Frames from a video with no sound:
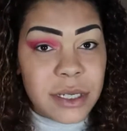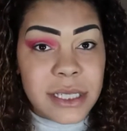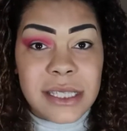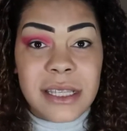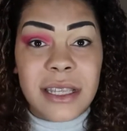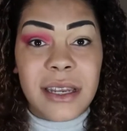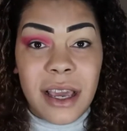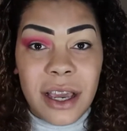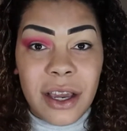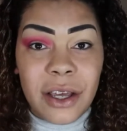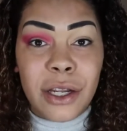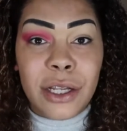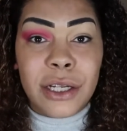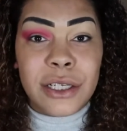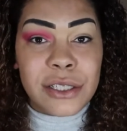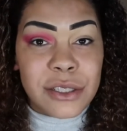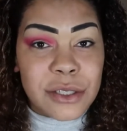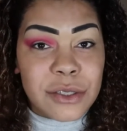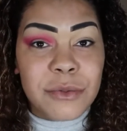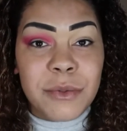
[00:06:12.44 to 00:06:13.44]
it's an
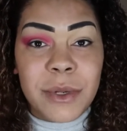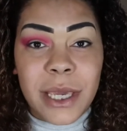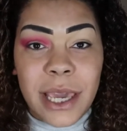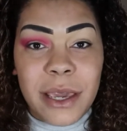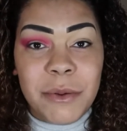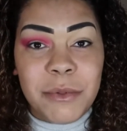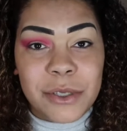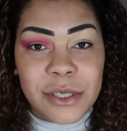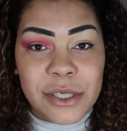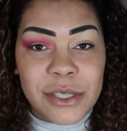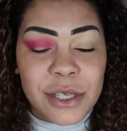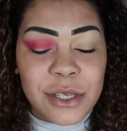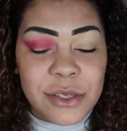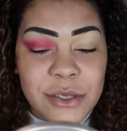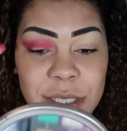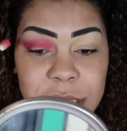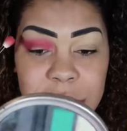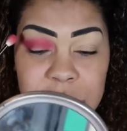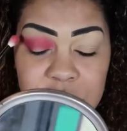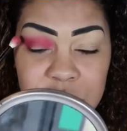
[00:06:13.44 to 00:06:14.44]
honor to be able to
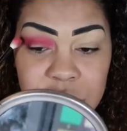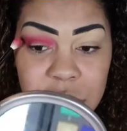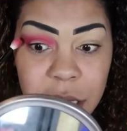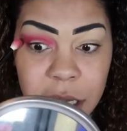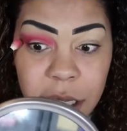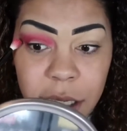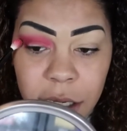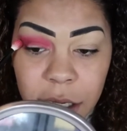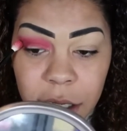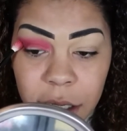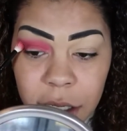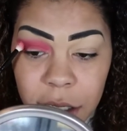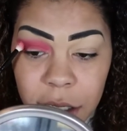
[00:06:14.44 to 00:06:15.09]
use this shade.